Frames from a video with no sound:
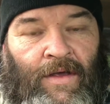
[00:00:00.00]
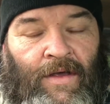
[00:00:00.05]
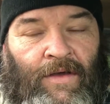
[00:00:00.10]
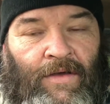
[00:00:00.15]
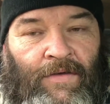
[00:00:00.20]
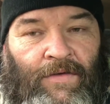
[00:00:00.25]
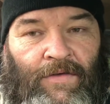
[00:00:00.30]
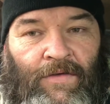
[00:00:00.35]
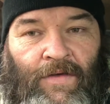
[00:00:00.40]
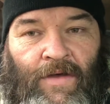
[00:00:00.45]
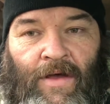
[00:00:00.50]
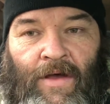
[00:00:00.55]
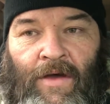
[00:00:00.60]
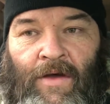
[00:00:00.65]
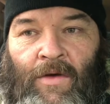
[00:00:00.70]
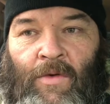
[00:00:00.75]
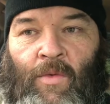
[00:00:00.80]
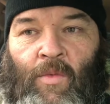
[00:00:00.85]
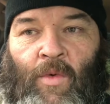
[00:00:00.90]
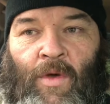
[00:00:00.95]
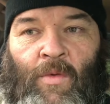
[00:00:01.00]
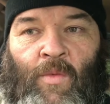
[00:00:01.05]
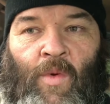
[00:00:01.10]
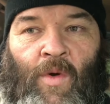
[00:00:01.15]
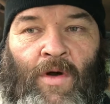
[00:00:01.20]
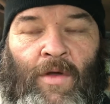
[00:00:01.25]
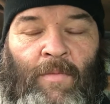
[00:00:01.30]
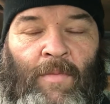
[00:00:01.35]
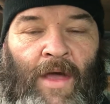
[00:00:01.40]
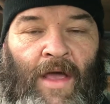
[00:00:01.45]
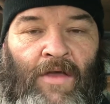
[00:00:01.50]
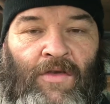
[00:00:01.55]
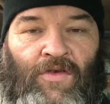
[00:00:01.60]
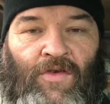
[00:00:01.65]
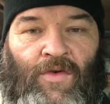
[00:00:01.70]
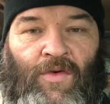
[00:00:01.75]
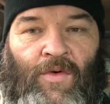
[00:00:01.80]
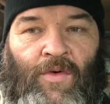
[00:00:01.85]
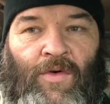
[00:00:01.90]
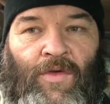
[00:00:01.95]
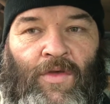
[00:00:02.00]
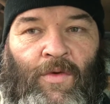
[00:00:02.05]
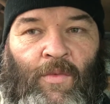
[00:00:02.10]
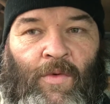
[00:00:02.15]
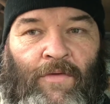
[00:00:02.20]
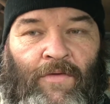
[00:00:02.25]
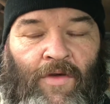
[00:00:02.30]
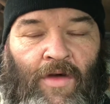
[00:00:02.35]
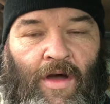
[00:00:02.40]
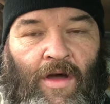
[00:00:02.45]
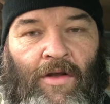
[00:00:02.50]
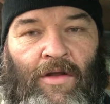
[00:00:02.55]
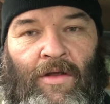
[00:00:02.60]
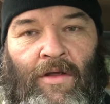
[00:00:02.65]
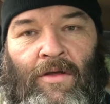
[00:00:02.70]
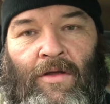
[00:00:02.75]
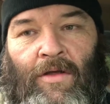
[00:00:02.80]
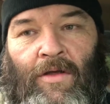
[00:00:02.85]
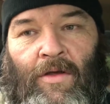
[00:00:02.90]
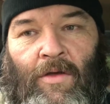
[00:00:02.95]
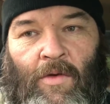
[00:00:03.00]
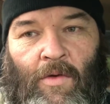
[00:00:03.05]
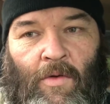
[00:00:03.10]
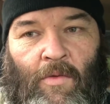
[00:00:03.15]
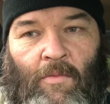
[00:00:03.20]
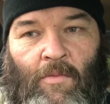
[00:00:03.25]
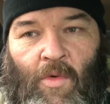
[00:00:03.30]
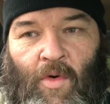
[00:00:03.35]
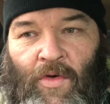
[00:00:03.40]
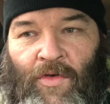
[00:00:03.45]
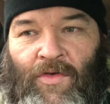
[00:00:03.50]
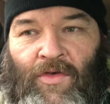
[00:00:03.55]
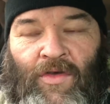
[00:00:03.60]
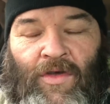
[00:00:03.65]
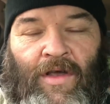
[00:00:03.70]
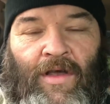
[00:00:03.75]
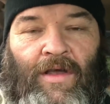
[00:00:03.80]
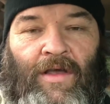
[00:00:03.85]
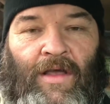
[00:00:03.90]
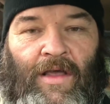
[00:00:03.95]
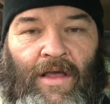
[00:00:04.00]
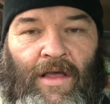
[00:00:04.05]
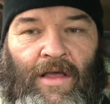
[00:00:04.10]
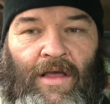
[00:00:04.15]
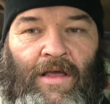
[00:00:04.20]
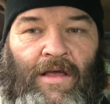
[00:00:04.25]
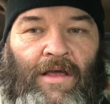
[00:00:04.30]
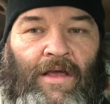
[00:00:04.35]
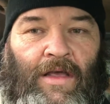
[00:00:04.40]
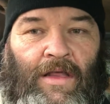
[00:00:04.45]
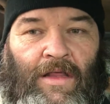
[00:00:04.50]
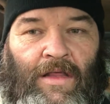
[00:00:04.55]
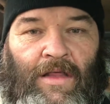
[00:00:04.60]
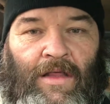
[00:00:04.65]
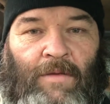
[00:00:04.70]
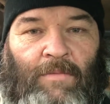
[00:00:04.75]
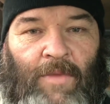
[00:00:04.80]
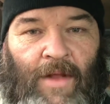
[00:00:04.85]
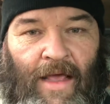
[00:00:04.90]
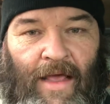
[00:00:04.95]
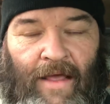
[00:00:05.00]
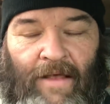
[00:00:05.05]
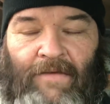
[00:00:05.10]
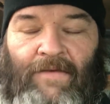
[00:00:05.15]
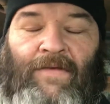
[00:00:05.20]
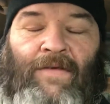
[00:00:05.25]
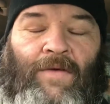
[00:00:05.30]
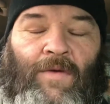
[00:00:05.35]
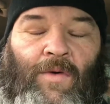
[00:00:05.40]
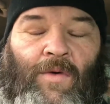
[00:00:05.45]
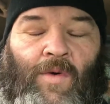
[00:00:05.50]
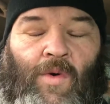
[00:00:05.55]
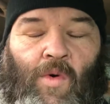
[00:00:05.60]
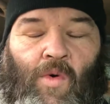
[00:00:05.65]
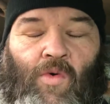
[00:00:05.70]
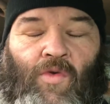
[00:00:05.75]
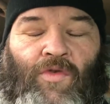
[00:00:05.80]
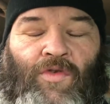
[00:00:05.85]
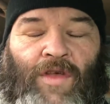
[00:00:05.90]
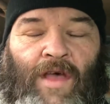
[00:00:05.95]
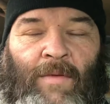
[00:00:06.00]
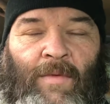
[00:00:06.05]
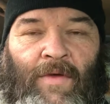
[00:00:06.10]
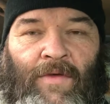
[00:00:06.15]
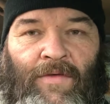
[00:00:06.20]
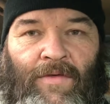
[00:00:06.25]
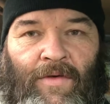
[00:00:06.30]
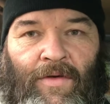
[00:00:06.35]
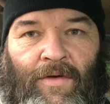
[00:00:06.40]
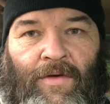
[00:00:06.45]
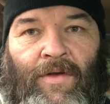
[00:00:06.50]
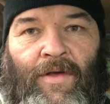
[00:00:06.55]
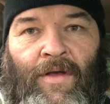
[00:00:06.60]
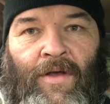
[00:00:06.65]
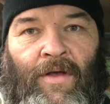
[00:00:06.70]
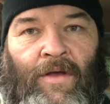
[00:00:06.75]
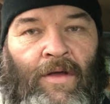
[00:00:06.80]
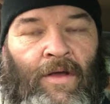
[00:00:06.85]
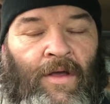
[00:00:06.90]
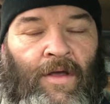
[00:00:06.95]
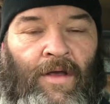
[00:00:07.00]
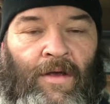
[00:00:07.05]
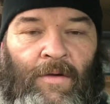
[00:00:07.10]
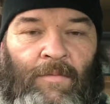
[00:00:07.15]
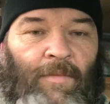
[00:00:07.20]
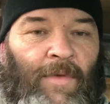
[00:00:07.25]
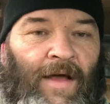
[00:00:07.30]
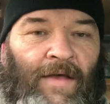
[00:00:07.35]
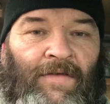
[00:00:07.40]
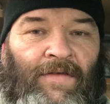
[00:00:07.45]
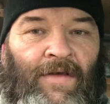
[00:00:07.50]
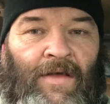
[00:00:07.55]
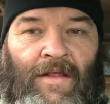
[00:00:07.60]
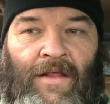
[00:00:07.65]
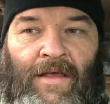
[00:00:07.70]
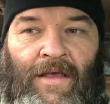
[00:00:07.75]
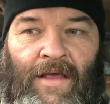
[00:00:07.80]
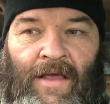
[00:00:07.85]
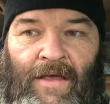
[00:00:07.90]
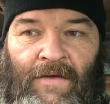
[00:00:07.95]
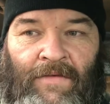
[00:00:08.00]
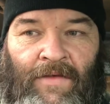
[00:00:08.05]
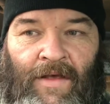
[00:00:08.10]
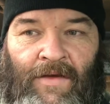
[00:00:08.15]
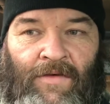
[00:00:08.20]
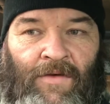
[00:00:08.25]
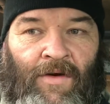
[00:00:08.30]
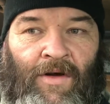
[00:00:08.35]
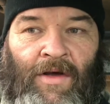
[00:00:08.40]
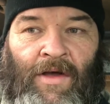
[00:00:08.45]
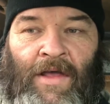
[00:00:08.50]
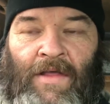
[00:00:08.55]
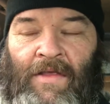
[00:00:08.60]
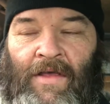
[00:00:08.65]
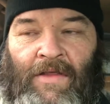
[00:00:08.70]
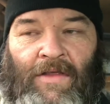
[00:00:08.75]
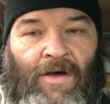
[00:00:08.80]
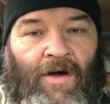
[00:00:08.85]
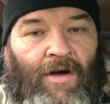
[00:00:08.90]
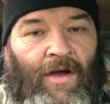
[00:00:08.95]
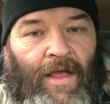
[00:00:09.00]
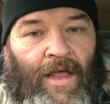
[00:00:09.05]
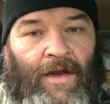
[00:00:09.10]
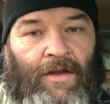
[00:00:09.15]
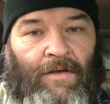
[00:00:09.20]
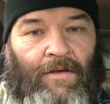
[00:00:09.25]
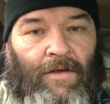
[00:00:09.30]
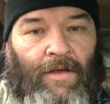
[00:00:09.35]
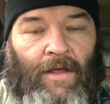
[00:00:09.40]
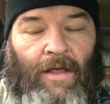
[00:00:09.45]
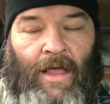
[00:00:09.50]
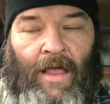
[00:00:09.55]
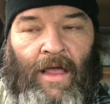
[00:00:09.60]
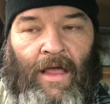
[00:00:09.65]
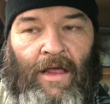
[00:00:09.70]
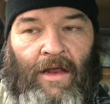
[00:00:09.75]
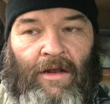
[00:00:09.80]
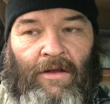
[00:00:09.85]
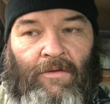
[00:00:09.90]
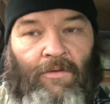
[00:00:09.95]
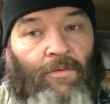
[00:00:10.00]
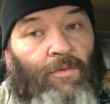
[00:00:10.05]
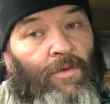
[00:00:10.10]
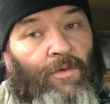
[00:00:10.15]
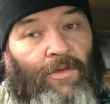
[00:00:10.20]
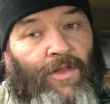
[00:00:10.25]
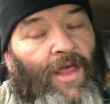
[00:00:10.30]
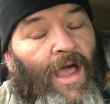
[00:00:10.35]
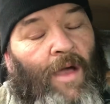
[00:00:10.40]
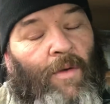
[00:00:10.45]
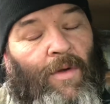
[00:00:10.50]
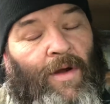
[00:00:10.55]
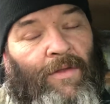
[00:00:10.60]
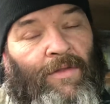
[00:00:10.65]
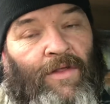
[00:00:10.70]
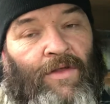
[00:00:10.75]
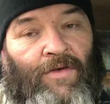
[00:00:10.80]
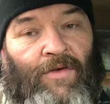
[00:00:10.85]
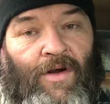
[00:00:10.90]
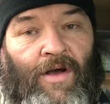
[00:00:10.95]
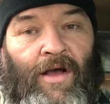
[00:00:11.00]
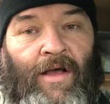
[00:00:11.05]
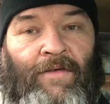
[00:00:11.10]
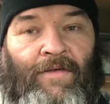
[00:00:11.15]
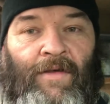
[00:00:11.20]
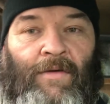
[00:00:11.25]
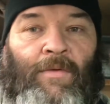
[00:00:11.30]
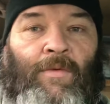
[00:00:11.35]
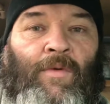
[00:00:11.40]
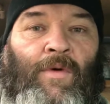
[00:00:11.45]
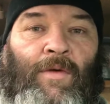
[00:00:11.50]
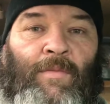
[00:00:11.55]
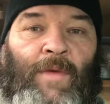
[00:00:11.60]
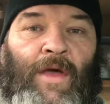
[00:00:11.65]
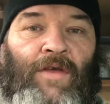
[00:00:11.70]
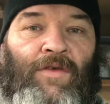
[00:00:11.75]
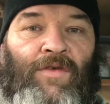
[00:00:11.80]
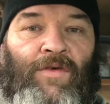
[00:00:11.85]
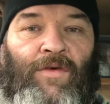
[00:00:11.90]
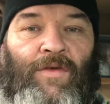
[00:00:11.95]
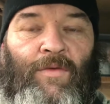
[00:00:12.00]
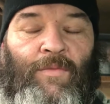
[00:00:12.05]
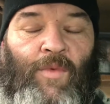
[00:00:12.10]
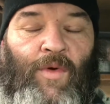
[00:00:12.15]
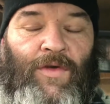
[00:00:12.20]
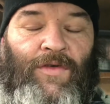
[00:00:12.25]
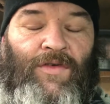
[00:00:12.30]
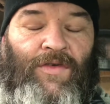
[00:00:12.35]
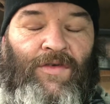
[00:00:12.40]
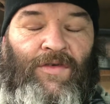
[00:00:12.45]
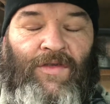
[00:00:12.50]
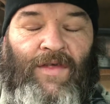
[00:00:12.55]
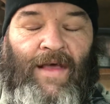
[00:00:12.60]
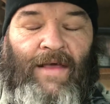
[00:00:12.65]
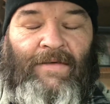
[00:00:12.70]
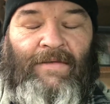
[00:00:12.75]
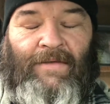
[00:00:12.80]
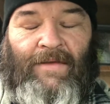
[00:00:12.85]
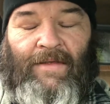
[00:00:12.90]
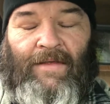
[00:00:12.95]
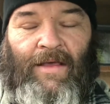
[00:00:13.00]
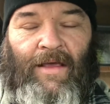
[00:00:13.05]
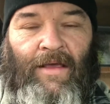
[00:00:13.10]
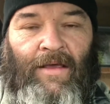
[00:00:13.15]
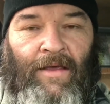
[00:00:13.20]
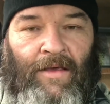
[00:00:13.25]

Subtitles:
so we want to make sure that we've got moisture in the plants all summer through. Basically, if they're drying, they're dying, and we don't want them to dry, so we want to make sure the moisture stays in there.